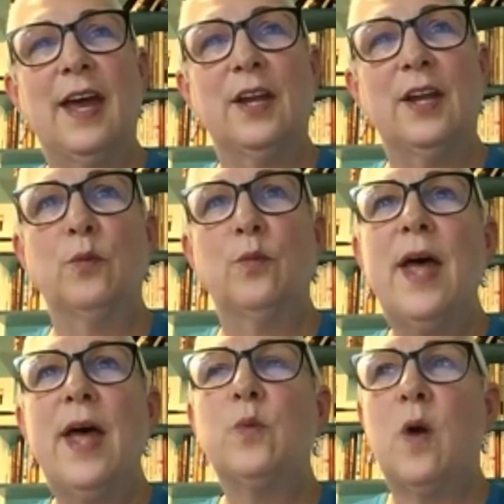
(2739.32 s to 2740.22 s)
And a
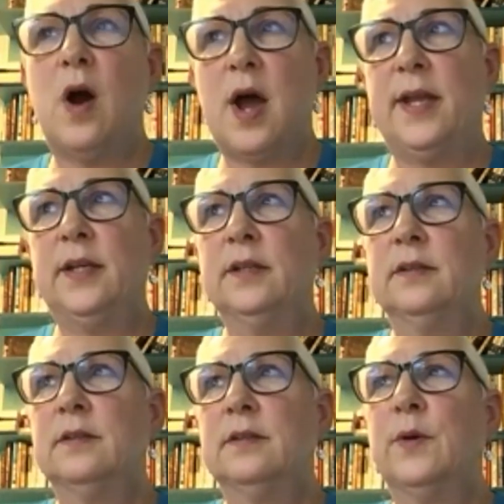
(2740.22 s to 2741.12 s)
red wine,
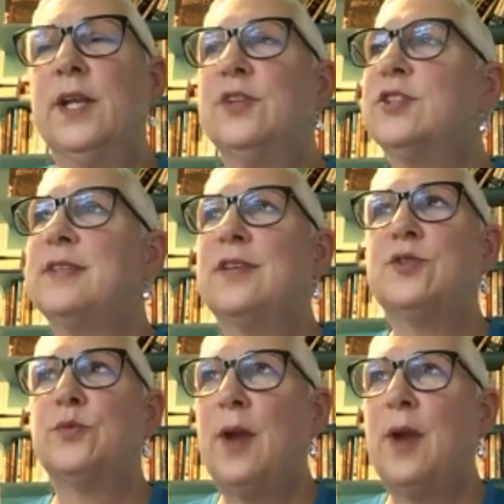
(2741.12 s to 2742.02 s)
when it just
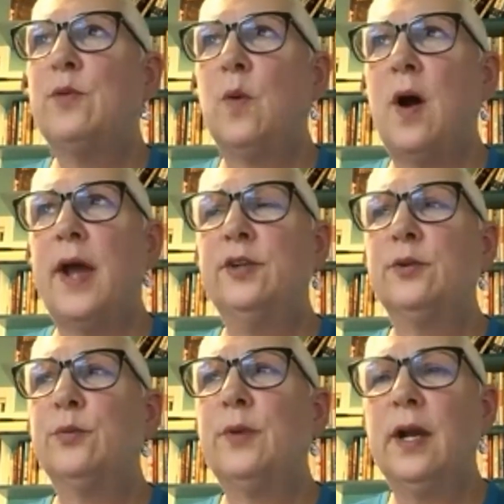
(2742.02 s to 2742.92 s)
says red wine,
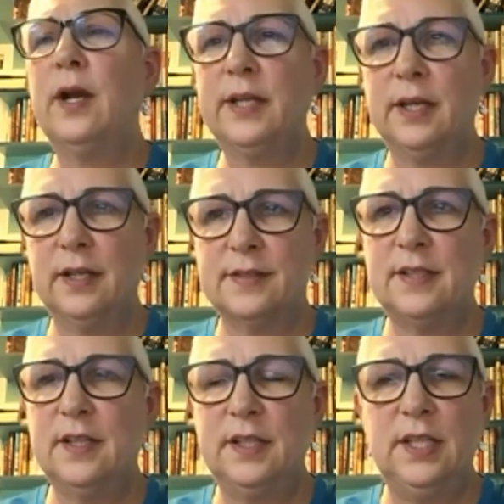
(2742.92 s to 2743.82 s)
you're rarely going to
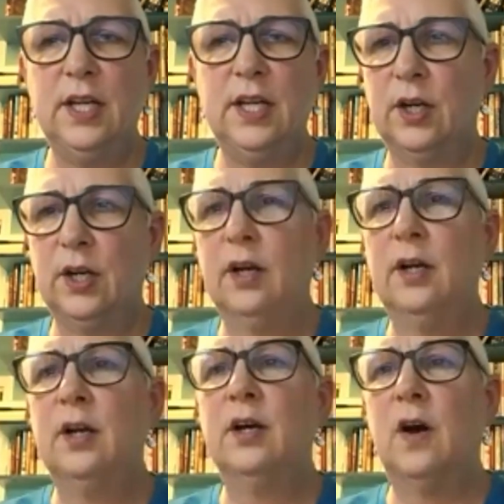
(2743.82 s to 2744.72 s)
see a year
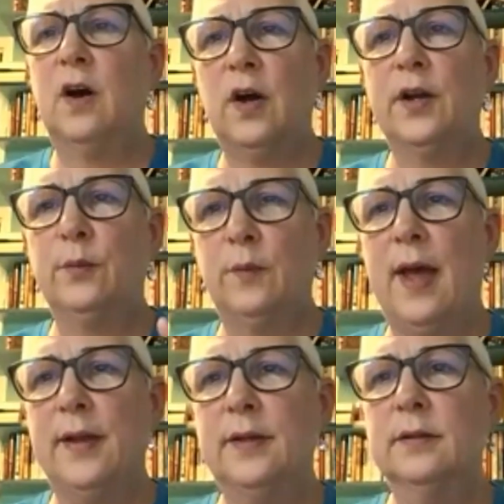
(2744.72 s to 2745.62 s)
on
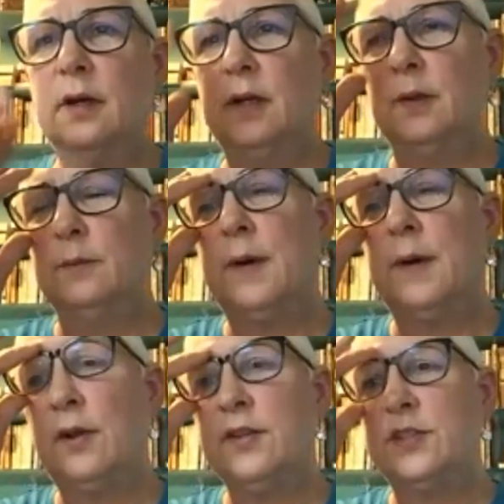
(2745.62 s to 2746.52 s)
a
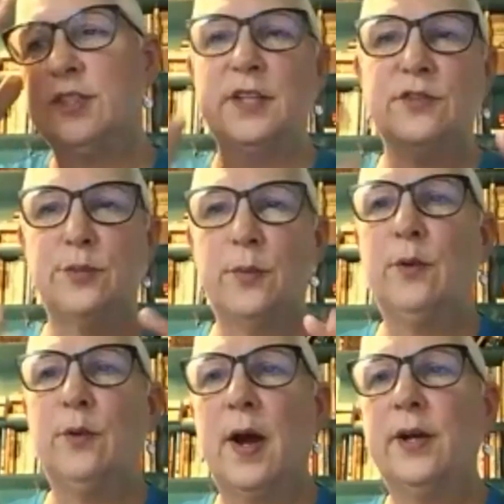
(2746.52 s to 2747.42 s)
bottle that just says
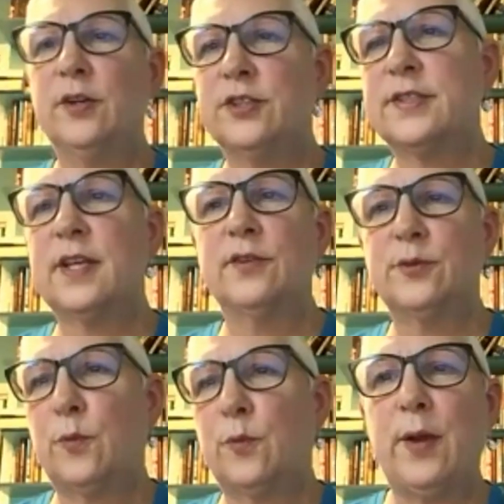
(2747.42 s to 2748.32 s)
red wine or just
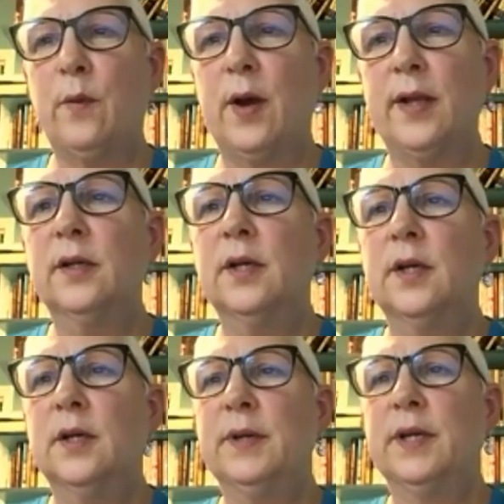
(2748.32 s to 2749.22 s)
says white wine,
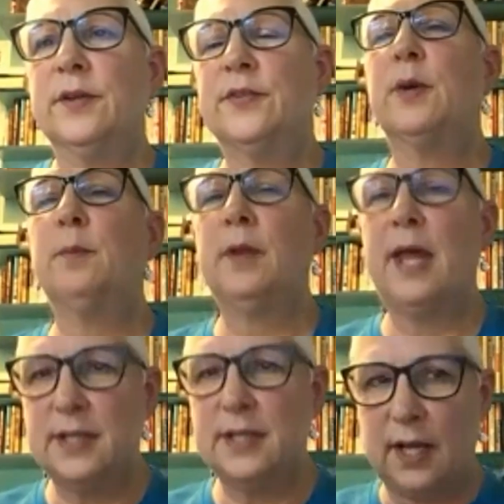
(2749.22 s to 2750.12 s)
because they're
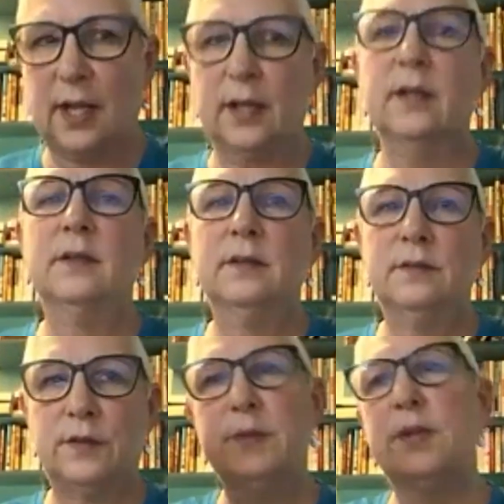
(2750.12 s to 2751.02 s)
blending
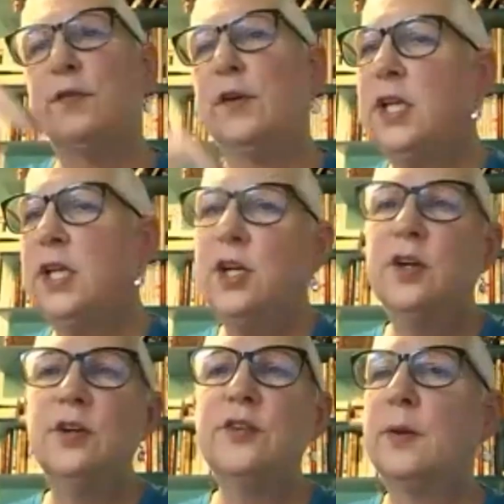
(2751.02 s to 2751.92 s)
from different
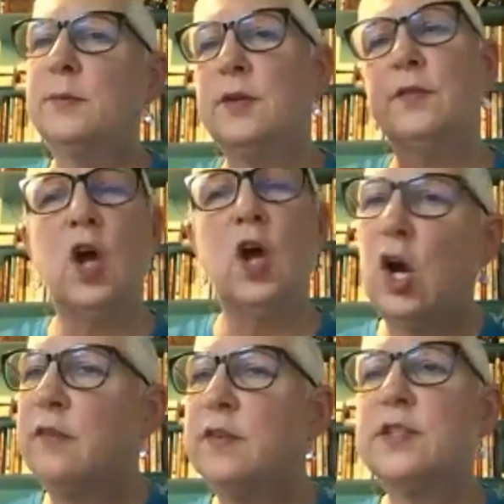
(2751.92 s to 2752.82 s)
years, from different
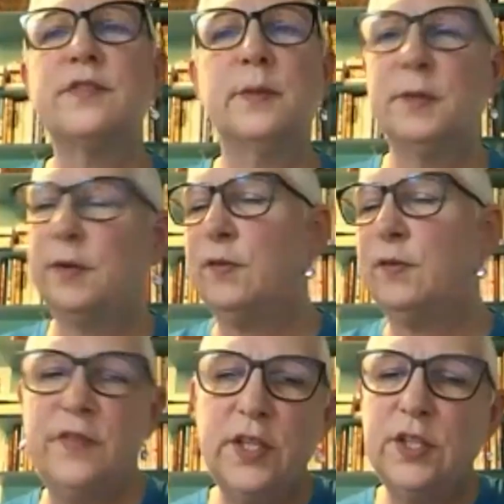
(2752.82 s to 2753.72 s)
harvests, from
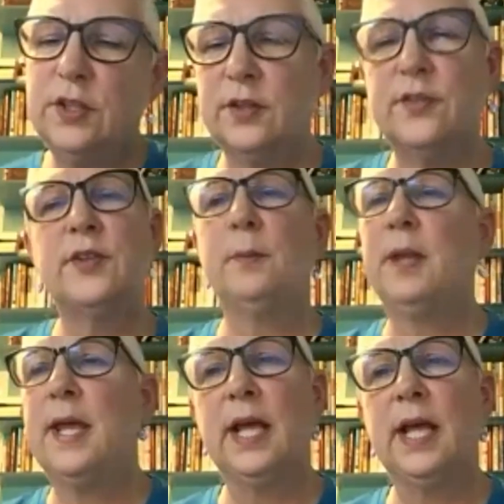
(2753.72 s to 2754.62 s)
different vineyards. They're
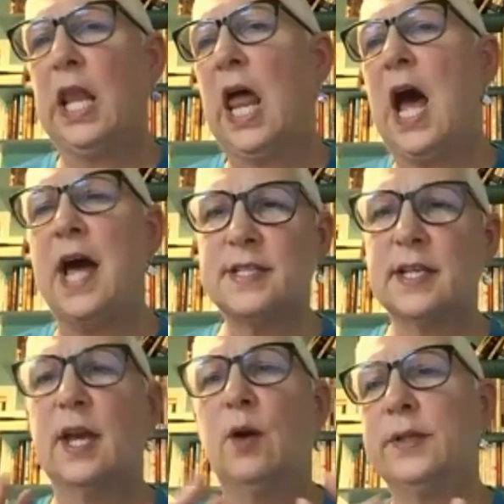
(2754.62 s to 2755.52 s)
blending a lot
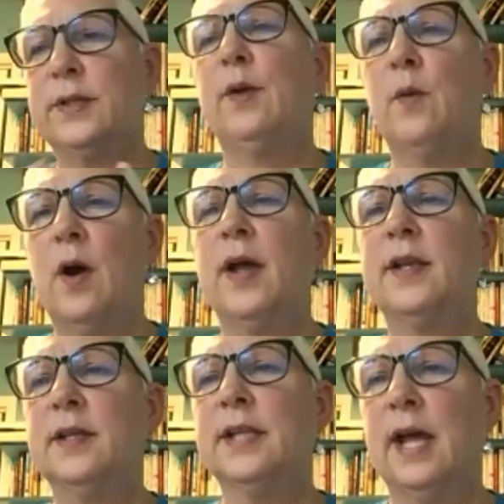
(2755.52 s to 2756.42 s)
to get what they want
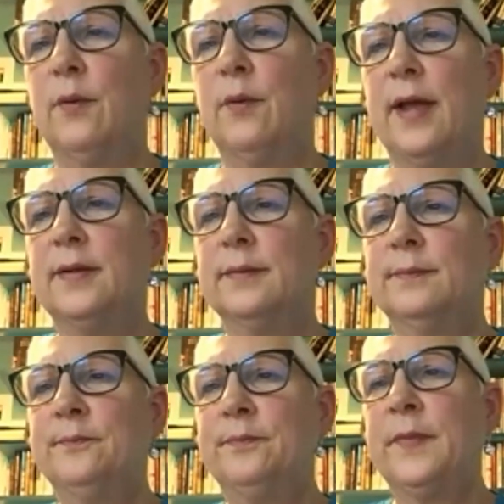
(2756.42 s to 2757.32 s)
in that red
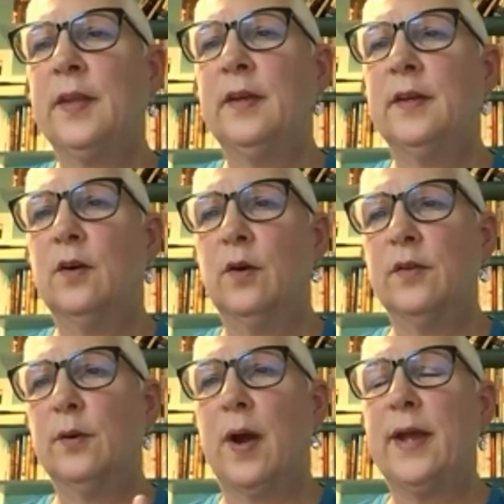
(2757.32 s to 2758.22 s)

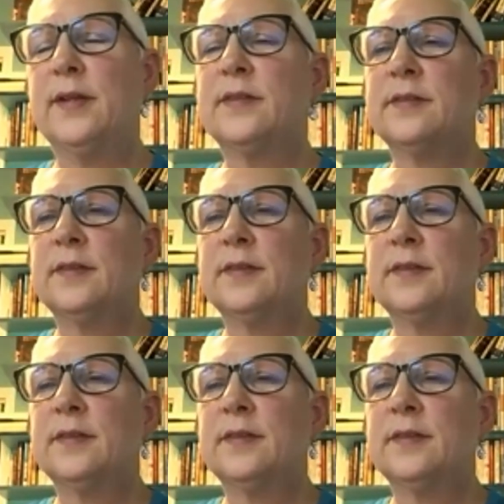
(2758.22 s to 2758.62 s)
or the white.